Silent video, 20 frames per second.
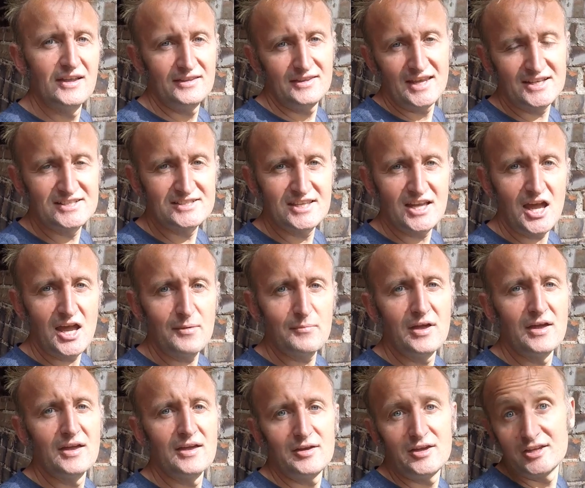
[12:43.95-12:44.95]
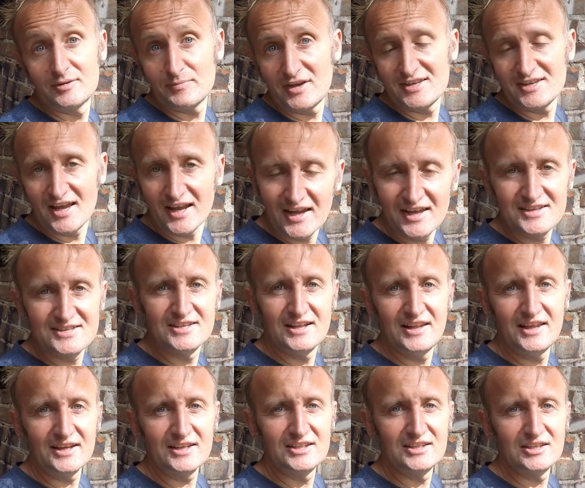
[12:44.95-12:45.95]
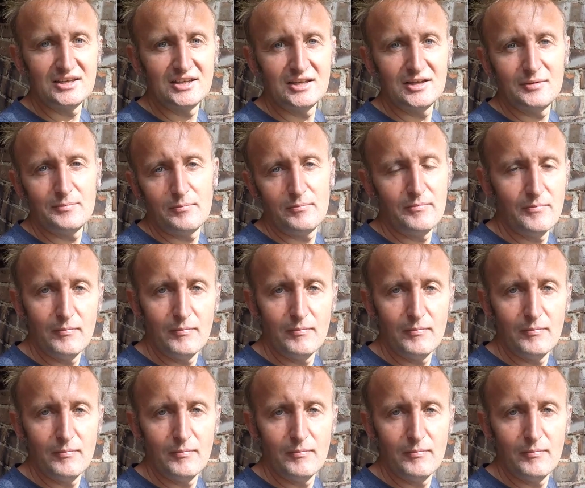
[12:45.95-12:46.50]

Next time, it may again select uh,